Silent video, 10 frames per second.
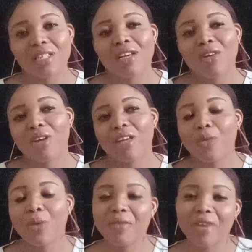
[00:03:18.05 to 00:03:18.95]
okay,
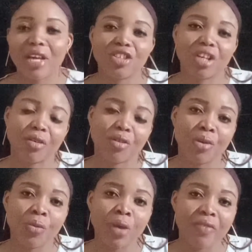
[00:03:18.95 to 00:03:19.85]

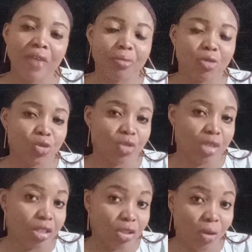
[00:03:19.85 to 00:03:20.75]
whenever I'm stressed up